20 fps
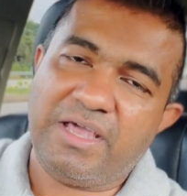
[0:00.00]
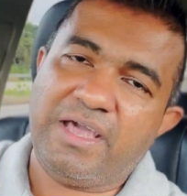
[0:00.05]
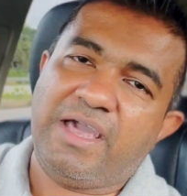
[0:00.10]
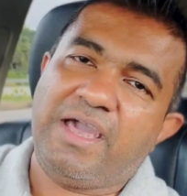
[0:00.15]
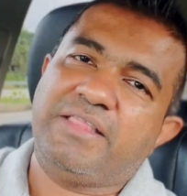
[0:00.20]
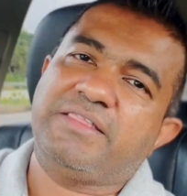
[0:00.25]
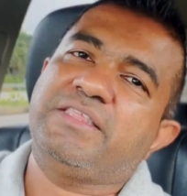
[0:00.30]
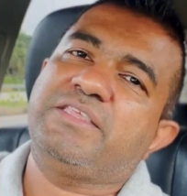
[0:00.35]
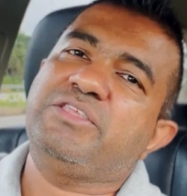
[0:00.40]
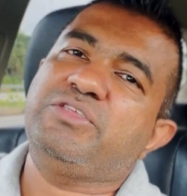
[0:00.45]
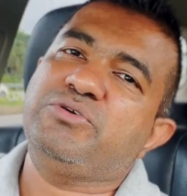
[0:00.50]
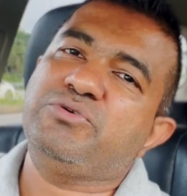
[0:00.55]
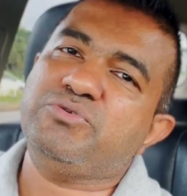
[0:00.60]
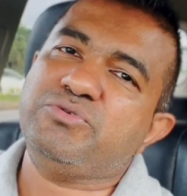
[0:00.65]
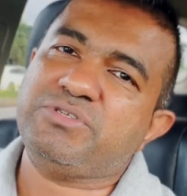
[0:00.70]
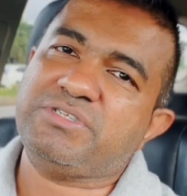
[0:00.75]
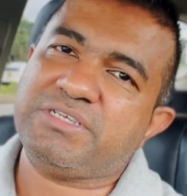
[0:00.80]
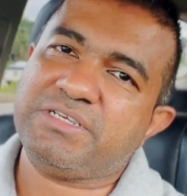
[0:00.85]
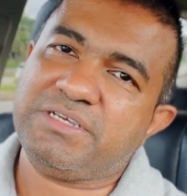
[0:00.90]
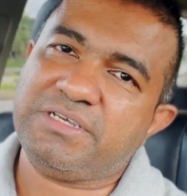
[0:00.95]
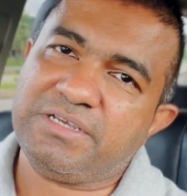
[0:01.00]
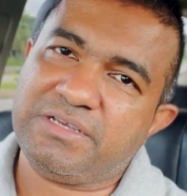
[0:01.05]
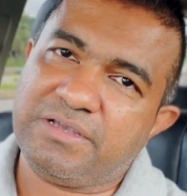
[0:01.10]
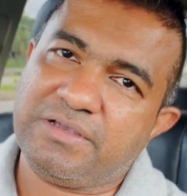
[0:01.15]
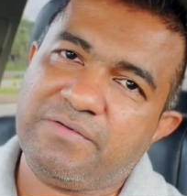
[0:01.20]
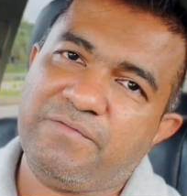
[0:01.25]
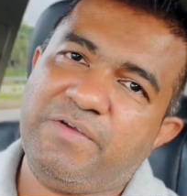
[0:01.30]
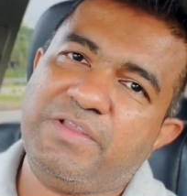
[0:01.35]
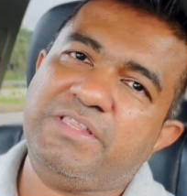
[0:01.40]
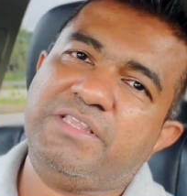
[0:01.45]
and the user,
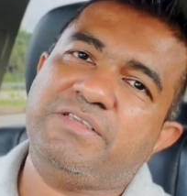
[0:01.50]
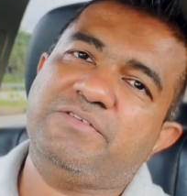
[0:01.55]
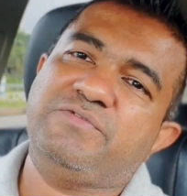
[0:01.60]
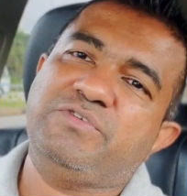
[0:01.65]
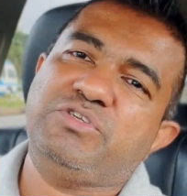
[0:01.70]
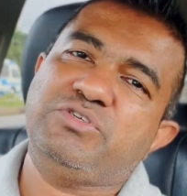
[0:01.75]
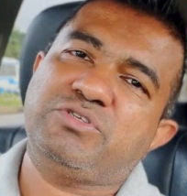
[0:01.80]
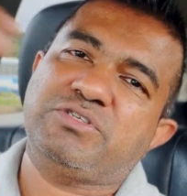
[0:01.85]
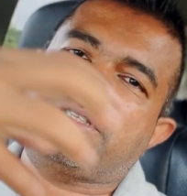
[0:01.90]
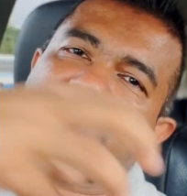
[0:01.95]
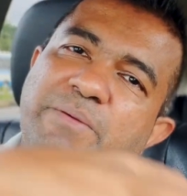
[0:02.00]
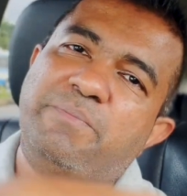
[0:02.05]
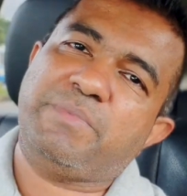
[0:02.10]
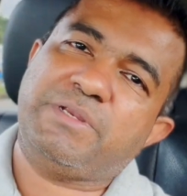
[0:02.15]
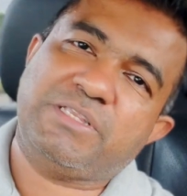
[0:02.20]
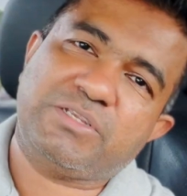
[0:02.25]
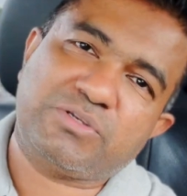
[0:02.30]
when the user submit the